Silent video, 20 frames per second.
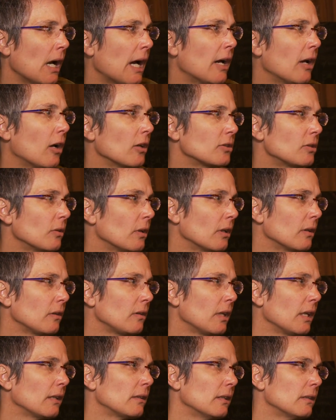I also
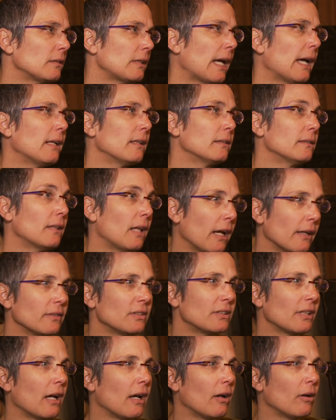didn't think that
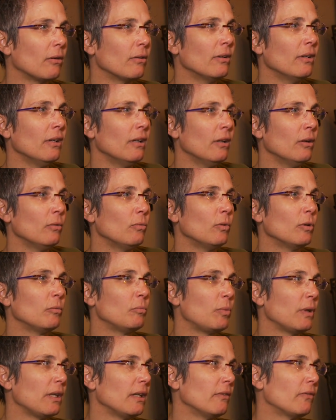lifestyle
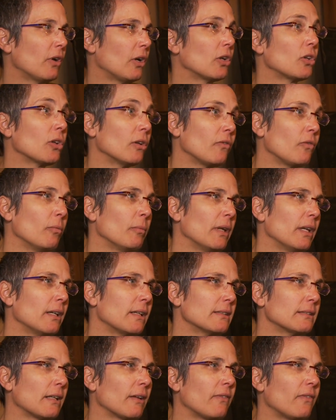would be very good for me
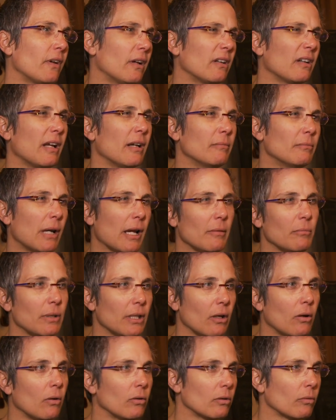because I felt I might
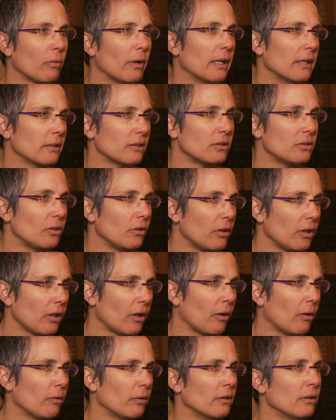be holed away in a
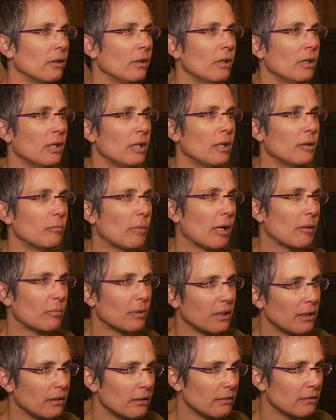studio and I might
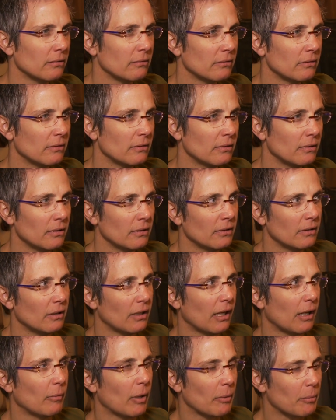be
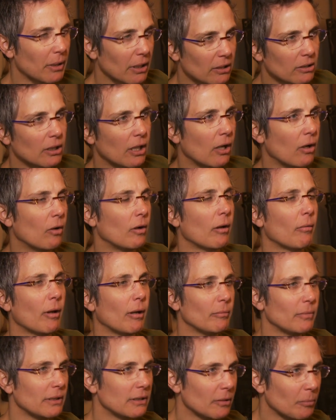alone, I
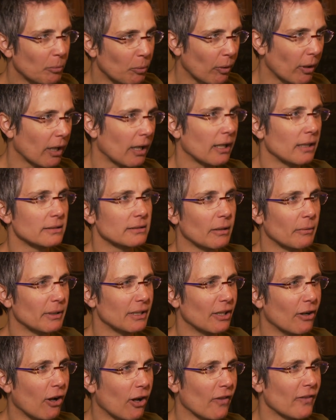might be depressed,
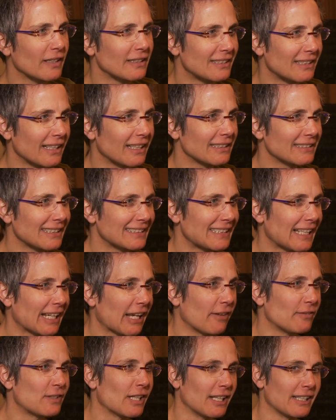all these things. It's
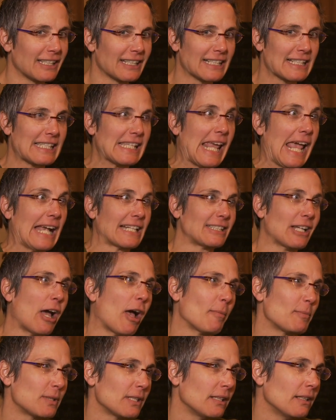like I've done the exact
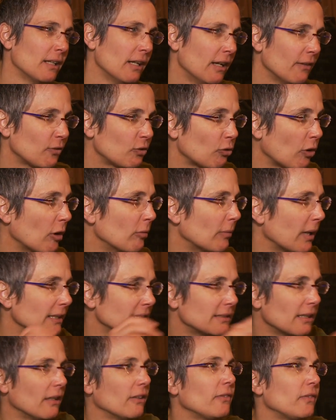opposite, thrown
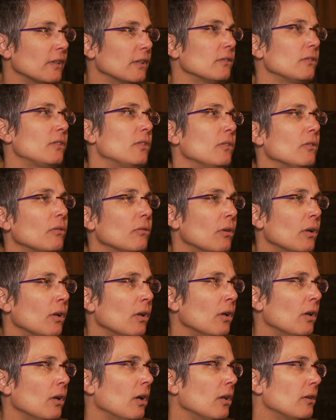myself into
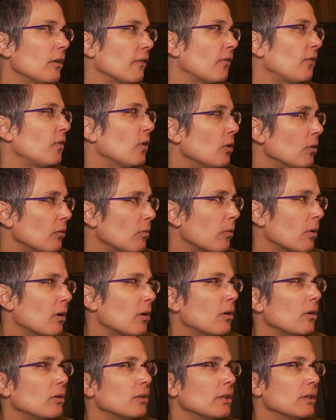the food
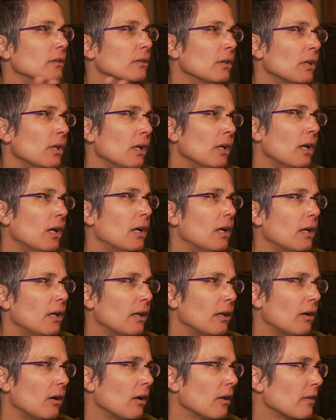world and
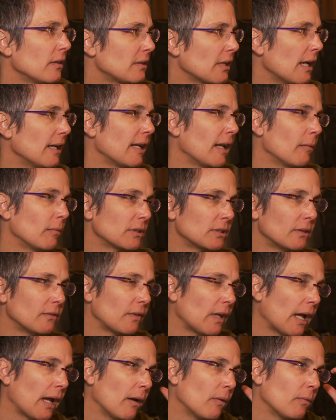all the dynamics of
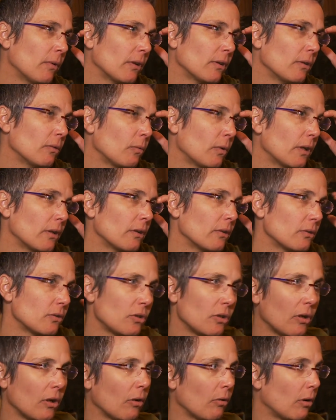that, whether
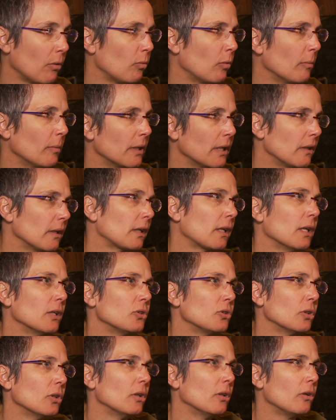it's a woman in the
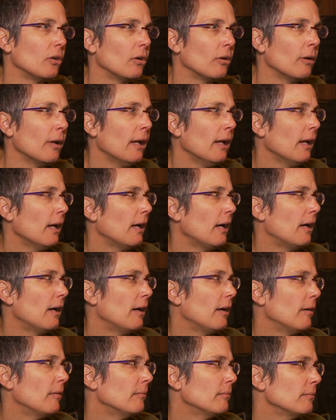kitchen or
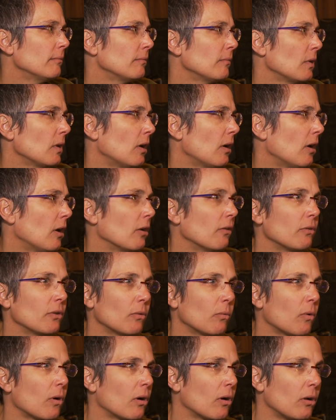all over
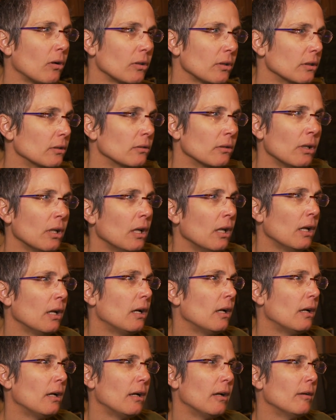the world and
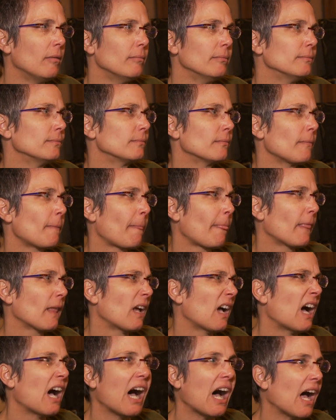
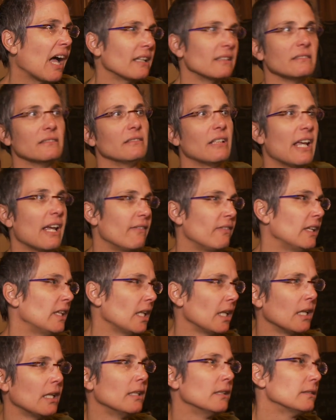hot and heavy
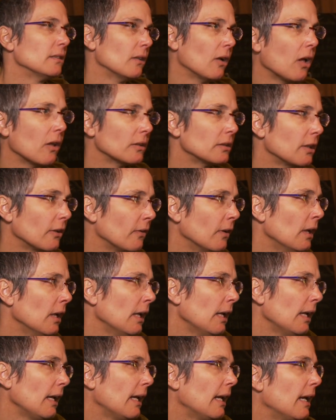things and all this stuff,
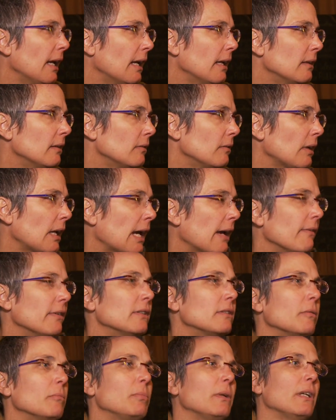and
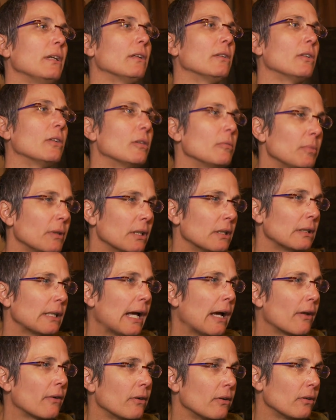having to be a little bit
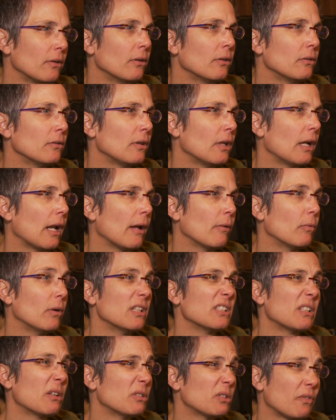louder than I
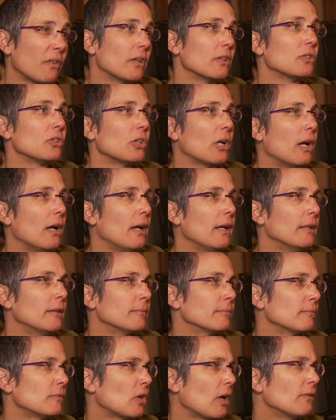was very shy.
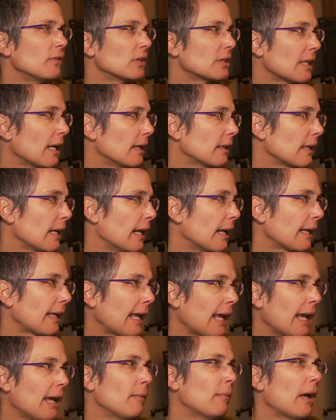And so I just kind of
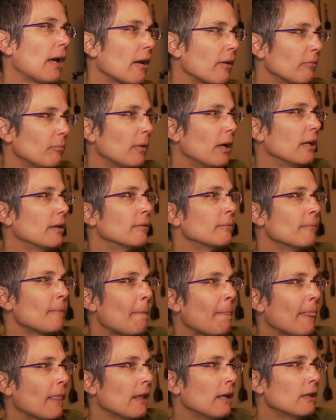came out of my
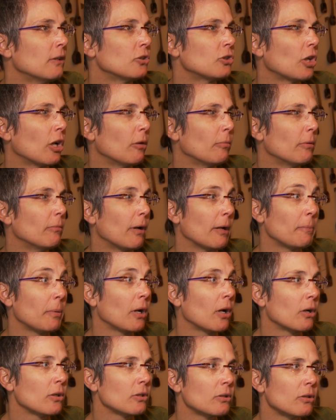shell, but my
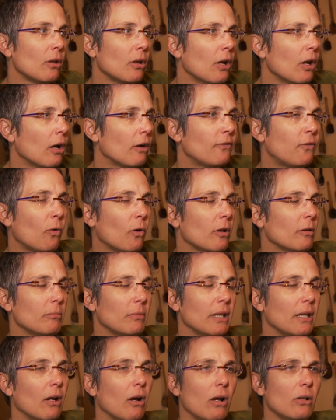parents afforded
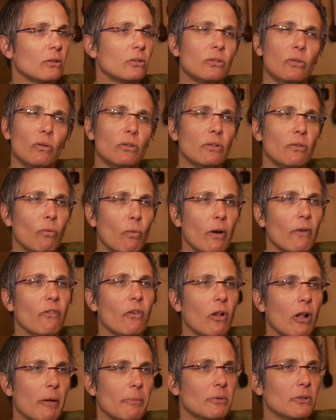me all sorts of
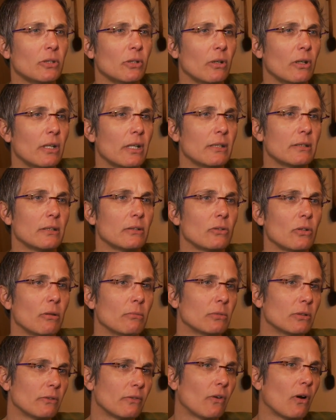wonderful opportunities in
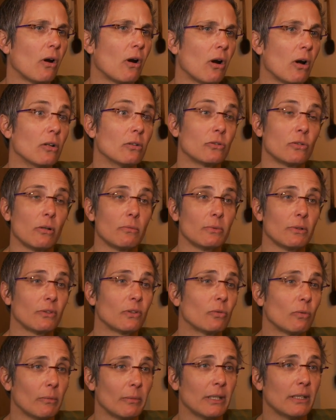terms of art, in terms of
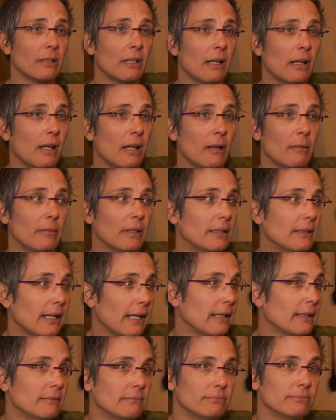swimming. I mean,
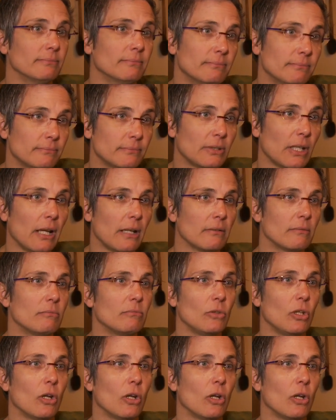they said,